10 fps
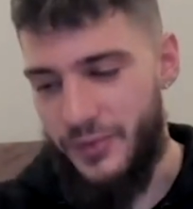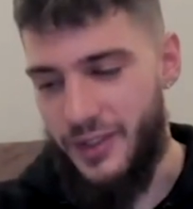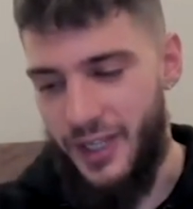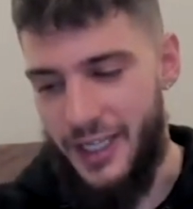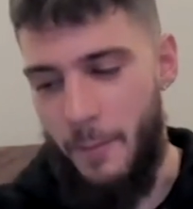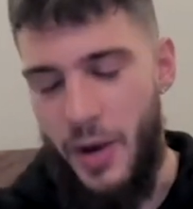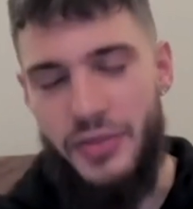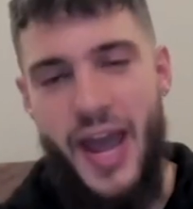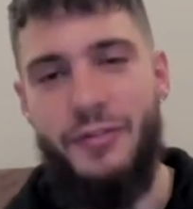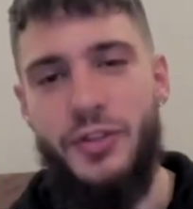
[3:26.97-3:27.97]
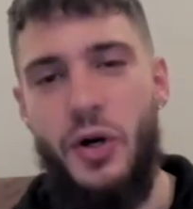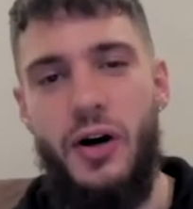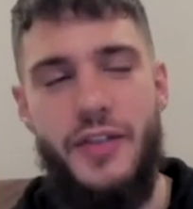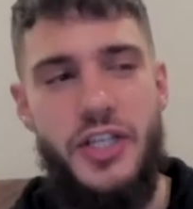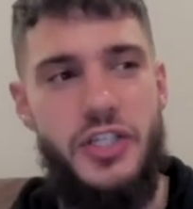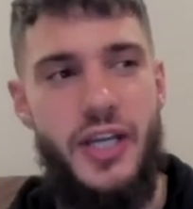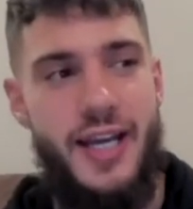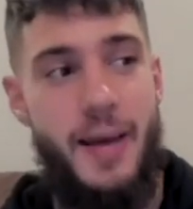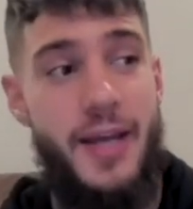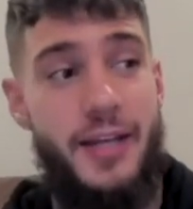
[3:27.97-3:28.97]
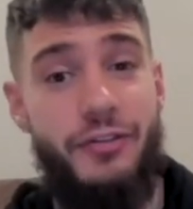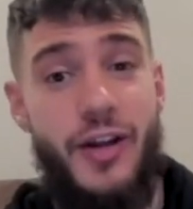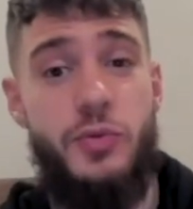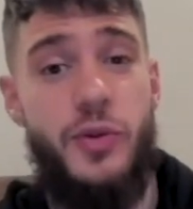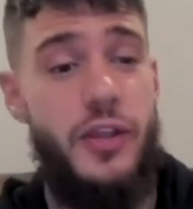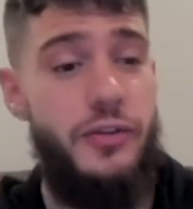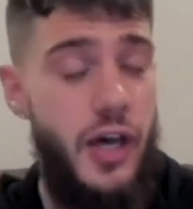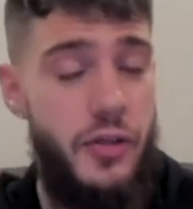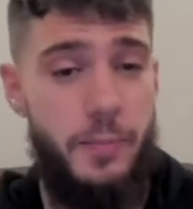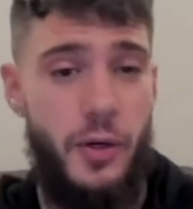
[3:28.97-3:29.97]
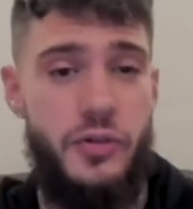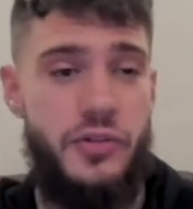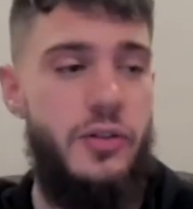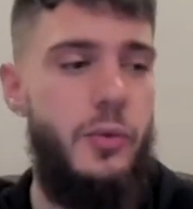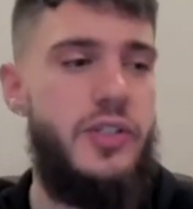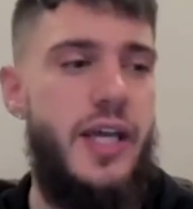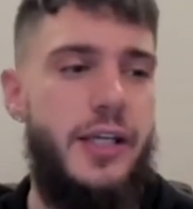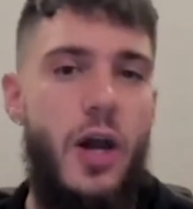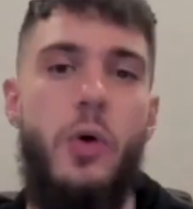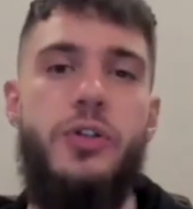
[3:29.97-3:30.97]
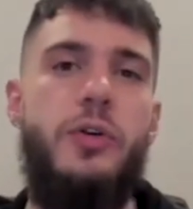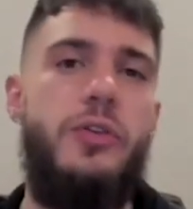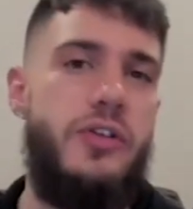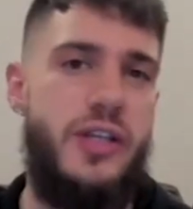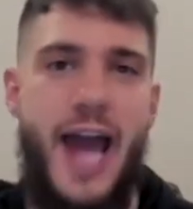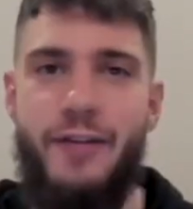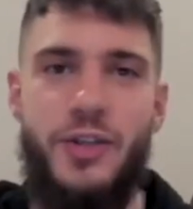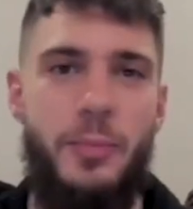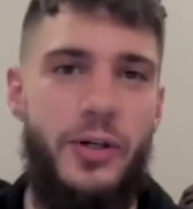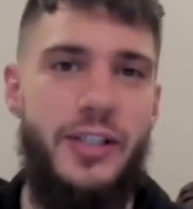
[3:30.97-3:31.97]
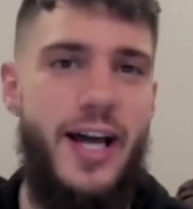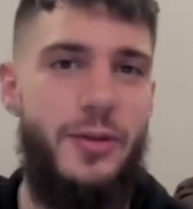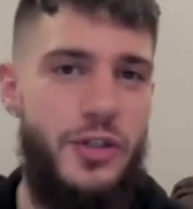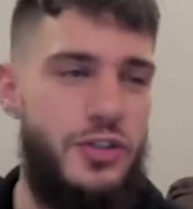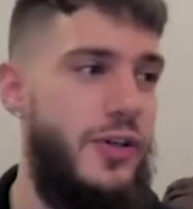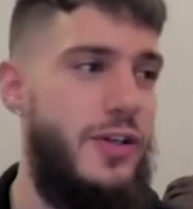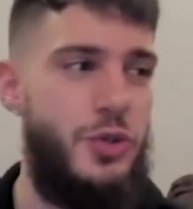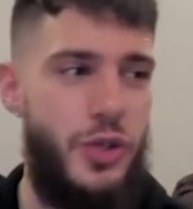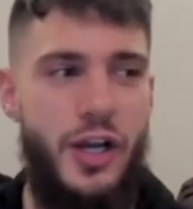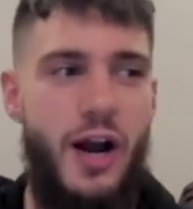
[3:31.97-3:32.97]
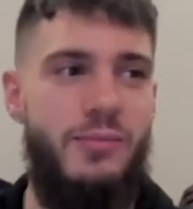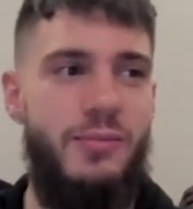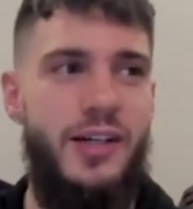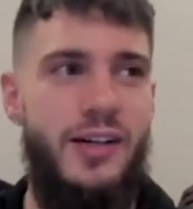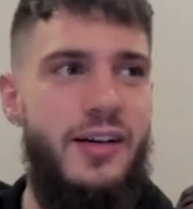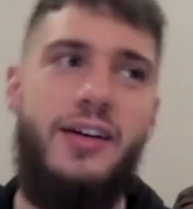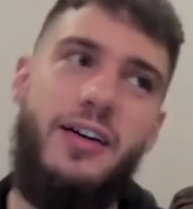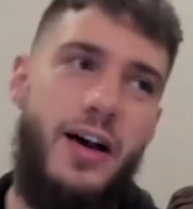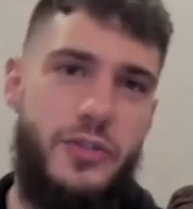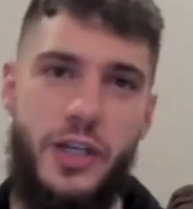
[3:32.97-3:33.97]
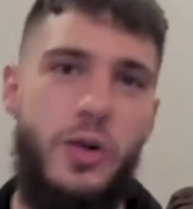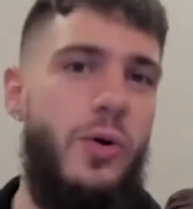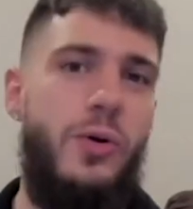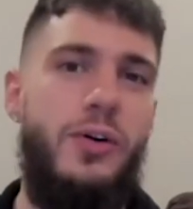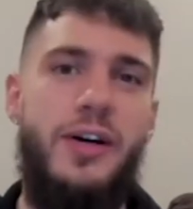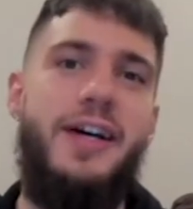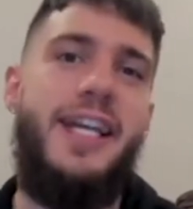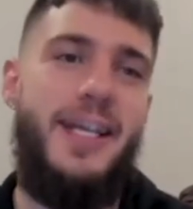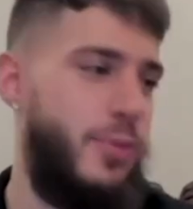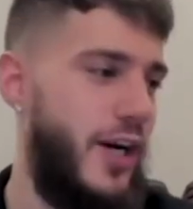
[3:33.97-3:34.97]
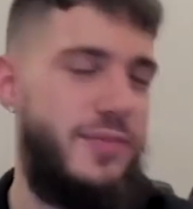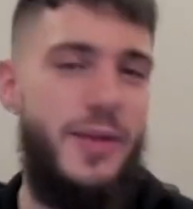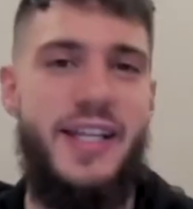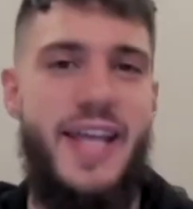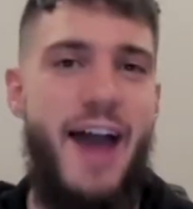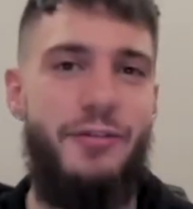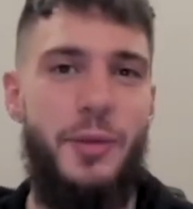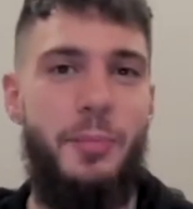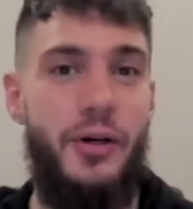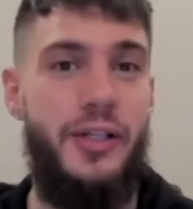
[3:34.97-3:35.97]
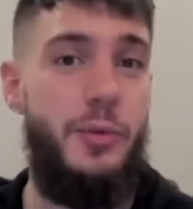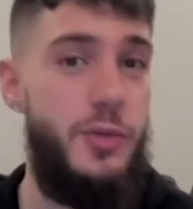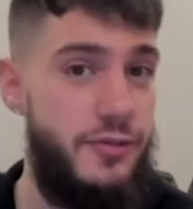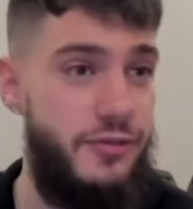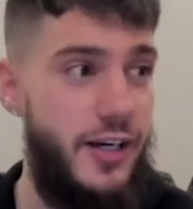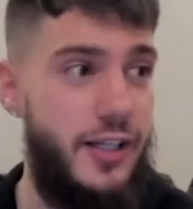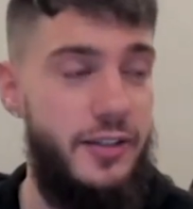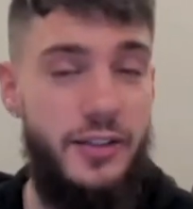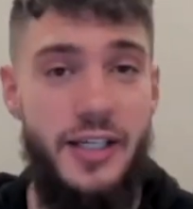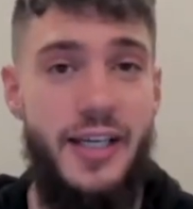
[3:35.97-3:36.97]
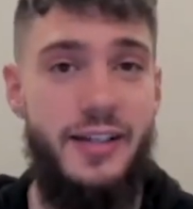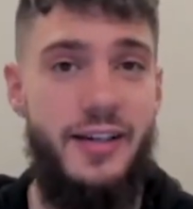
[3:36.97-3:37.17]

like a month after all of this shit, and I made friends with another person who was like, "Yo, dude, there's an after party down the street. You should come." I was like, "Cool." He brings me to the after party. It was fucking lit.